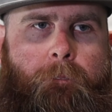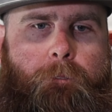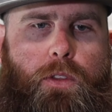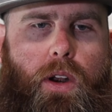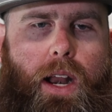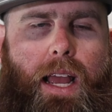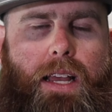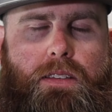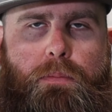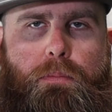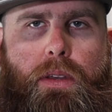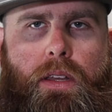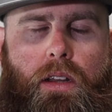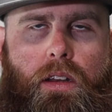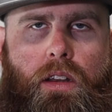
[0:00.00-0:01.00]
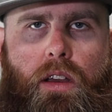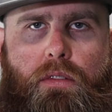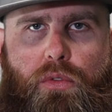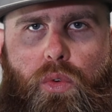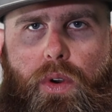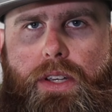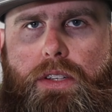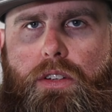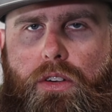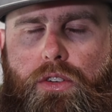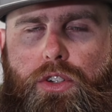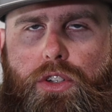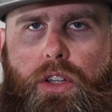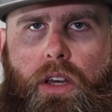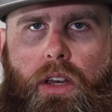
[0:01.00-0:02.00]
there hasn't been enough
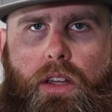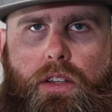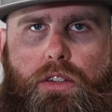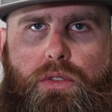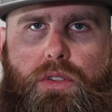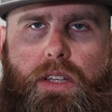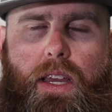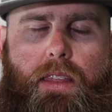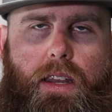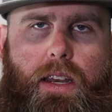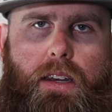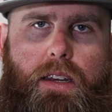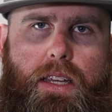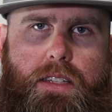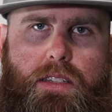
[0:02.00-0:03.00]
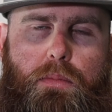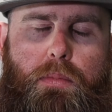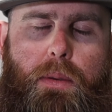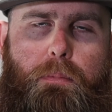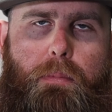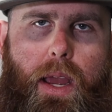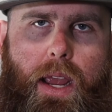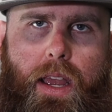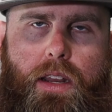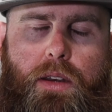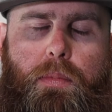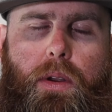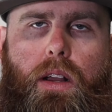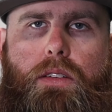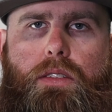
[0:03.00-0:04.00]
research done to say that it needs to be
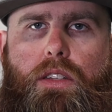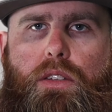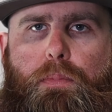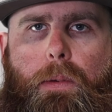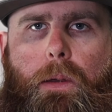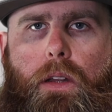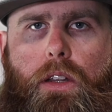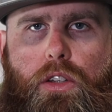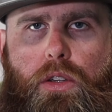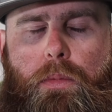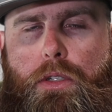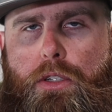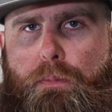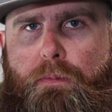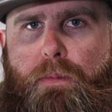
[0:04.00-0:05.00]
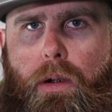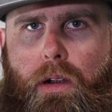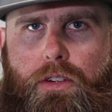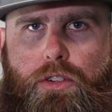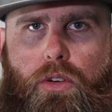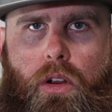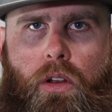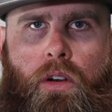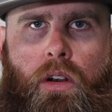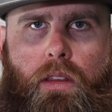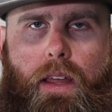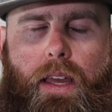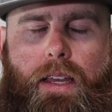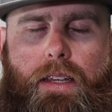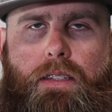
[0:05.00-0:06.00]
banned because it's putting too much pressure on our
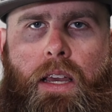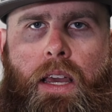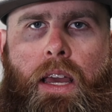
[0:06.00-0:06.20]
lakes.